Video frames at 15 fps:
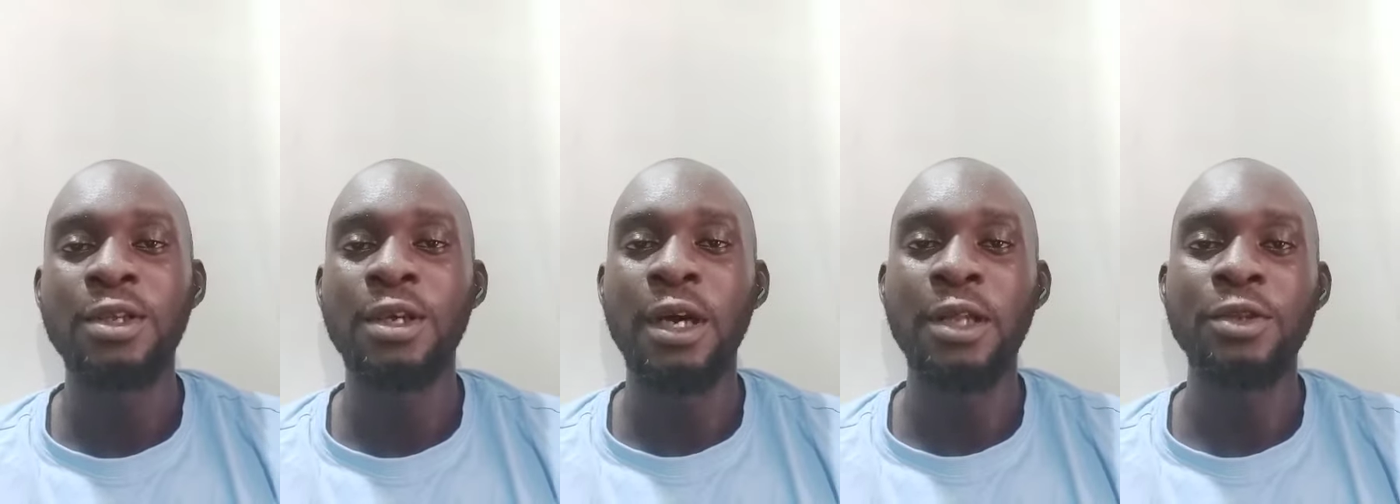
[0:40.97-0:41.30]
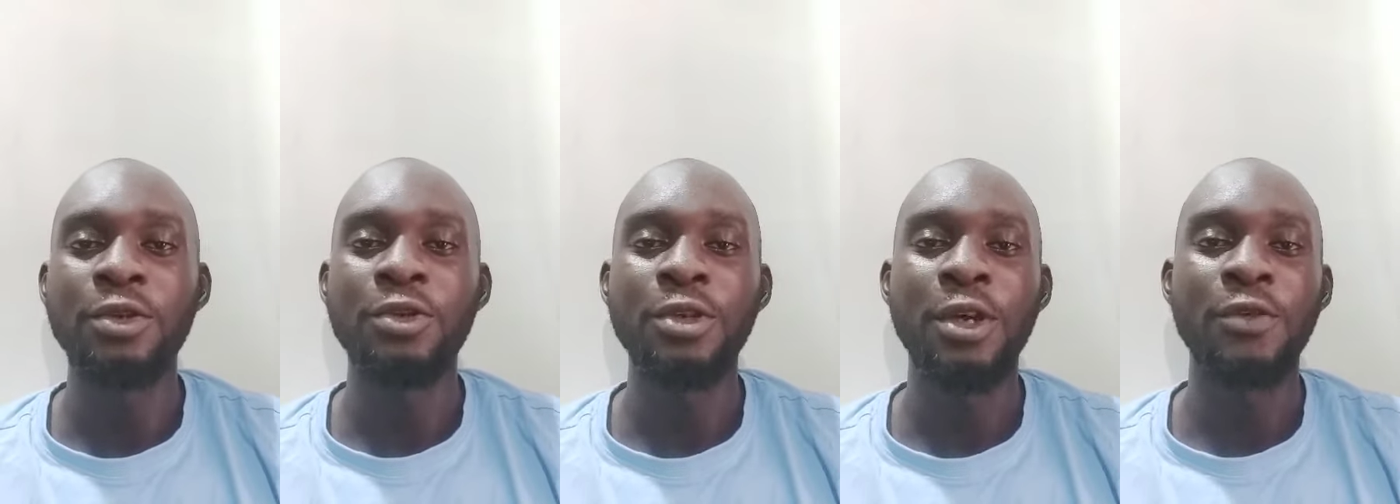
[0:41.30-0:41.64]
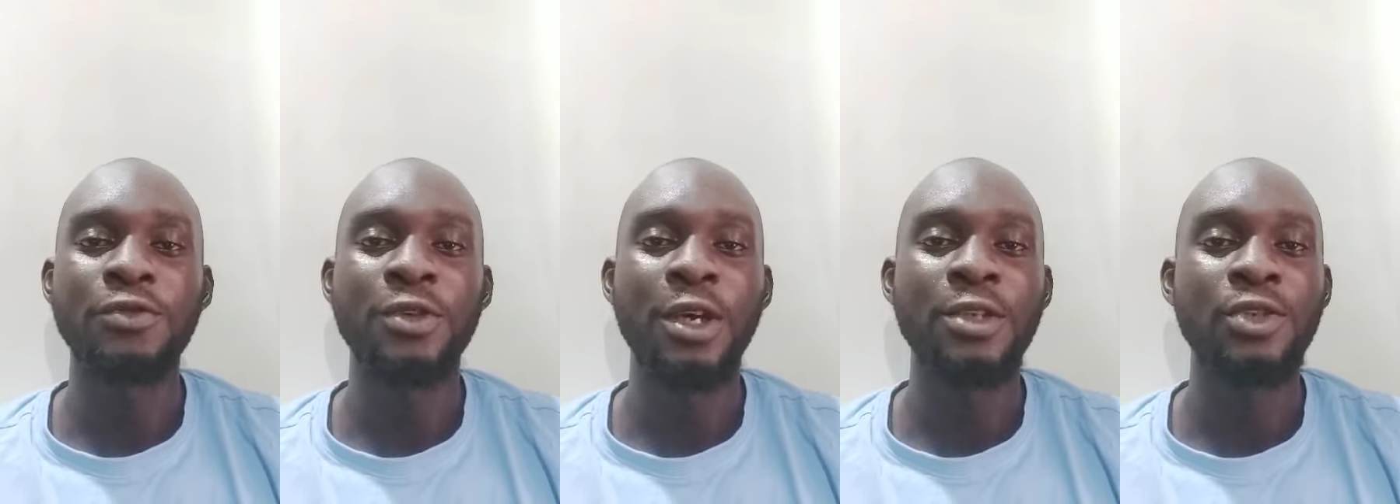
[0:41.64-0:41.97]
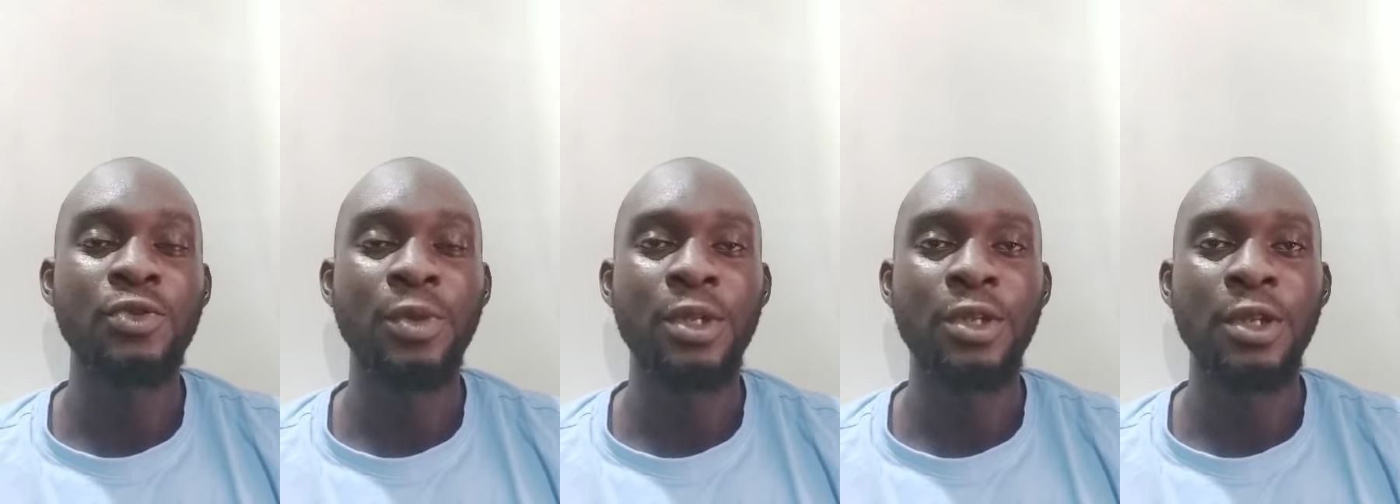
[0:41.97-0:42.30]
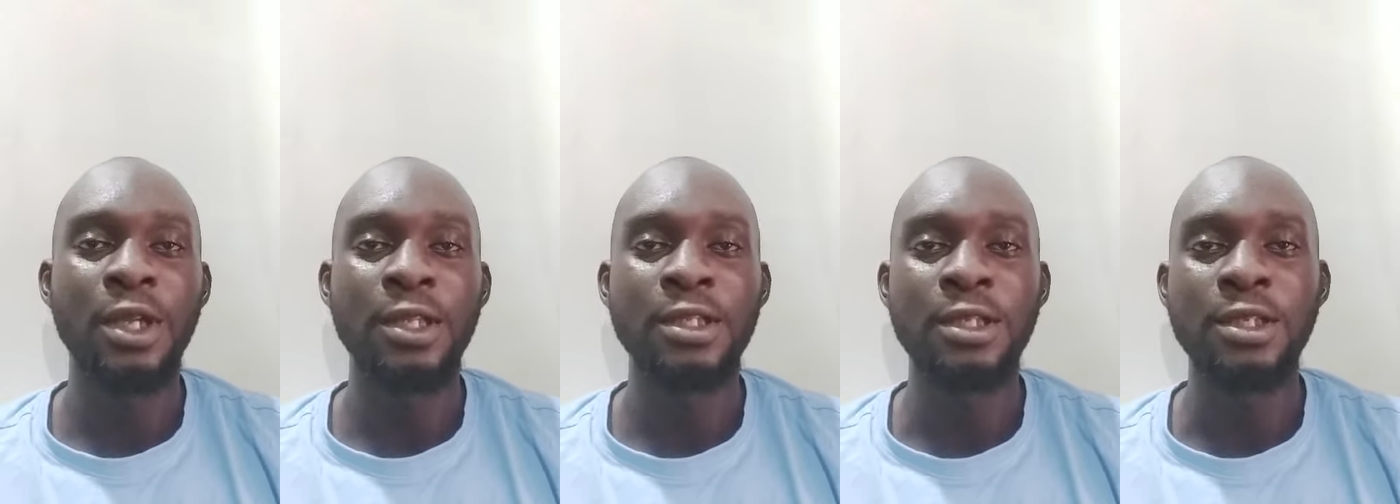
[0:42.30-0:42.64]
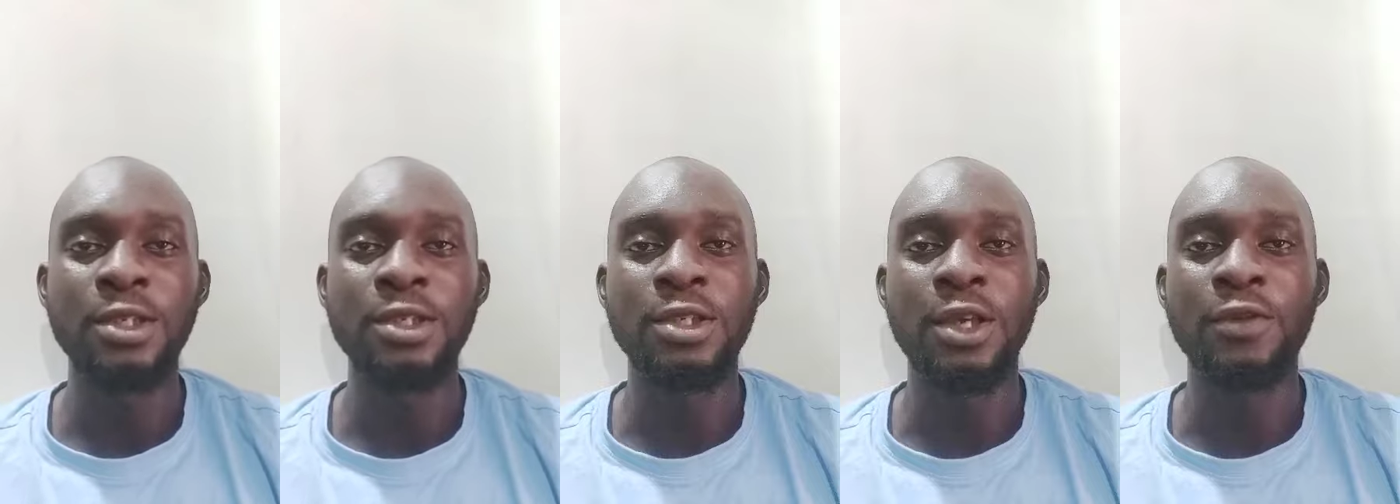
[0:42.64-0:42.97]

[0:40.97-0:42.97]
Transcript: I know you have tried too many other things.